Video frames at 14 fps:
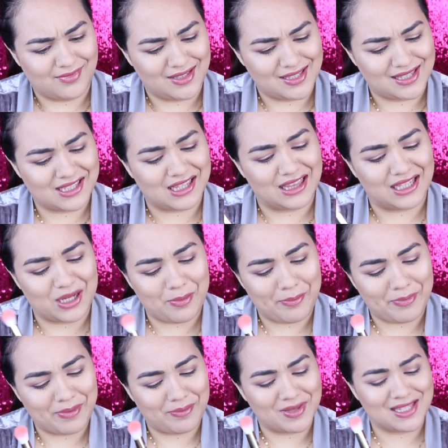
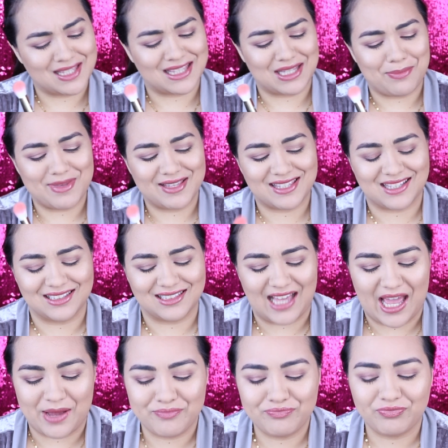slim, slimmest
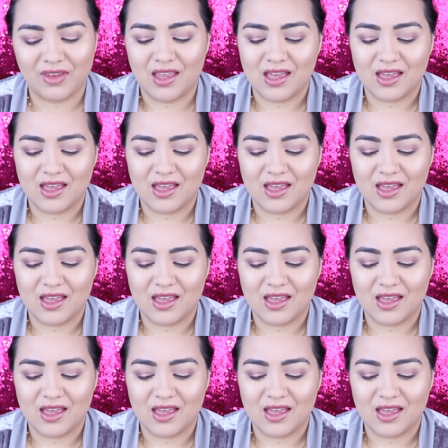glam.